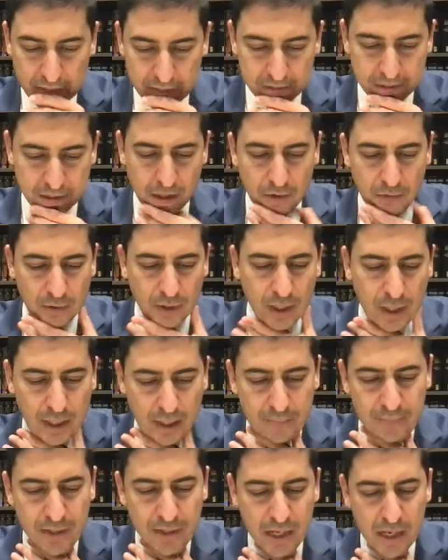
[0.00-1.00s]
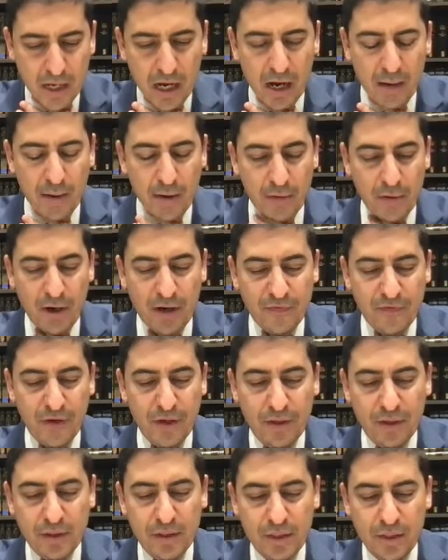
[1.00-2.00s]
So uh,
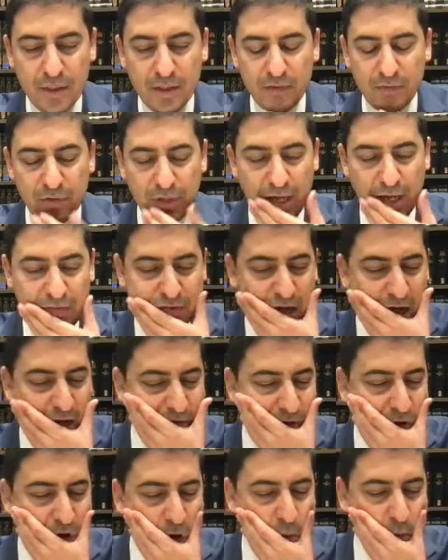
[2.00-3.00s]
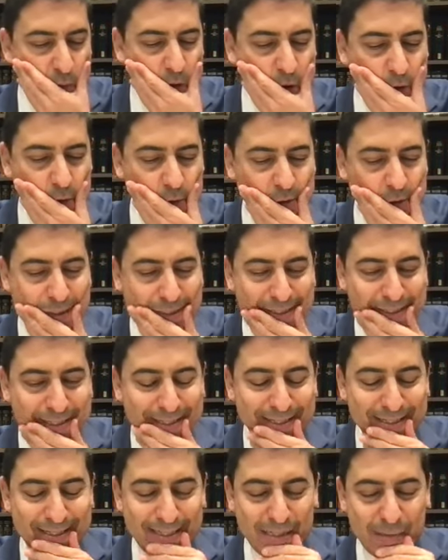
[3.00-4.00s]
Amarava, Vilav Kalachomeru.
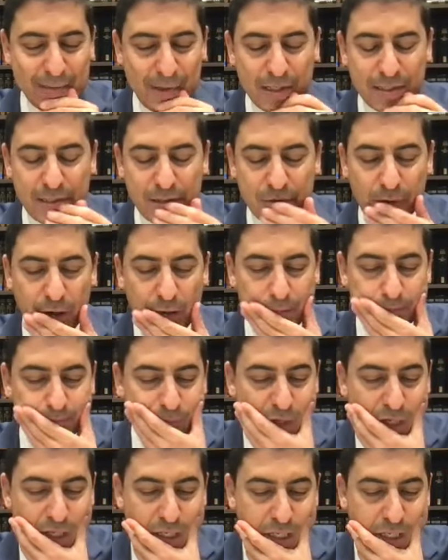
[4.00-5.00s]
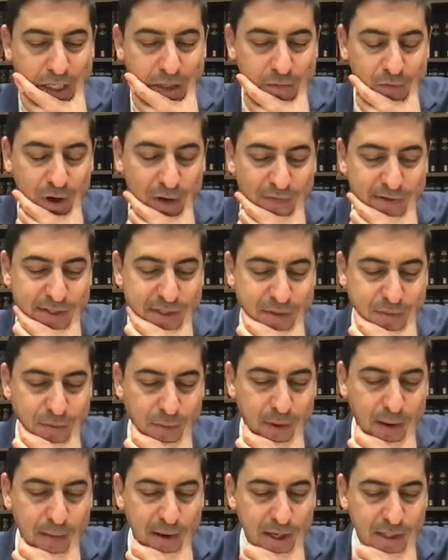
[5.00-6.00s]
So the Gemara says, well, Rava says,
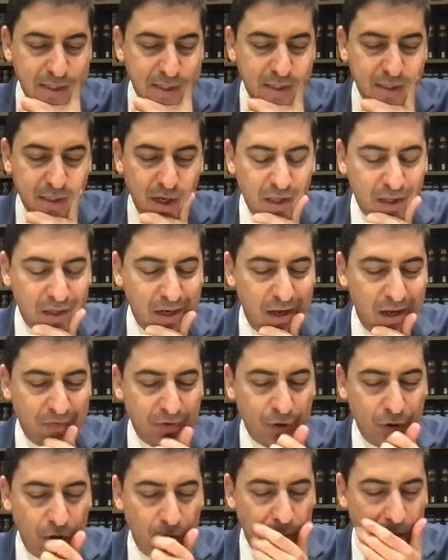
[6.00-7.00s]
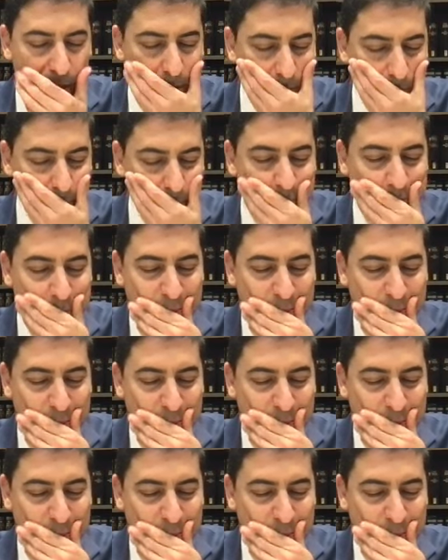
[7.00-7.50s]
well, maybe isn't this all a Kalvachomer?